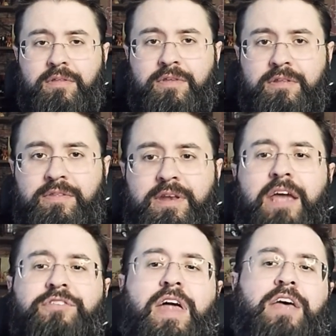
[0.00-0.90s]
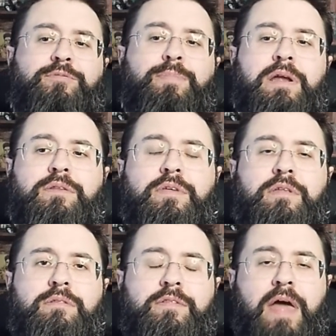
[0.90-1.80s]
next aspect
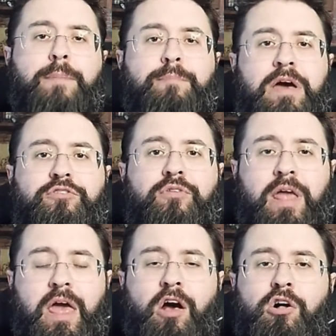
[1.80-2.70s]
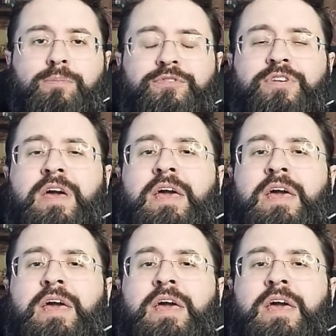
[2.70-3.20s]
that metric helps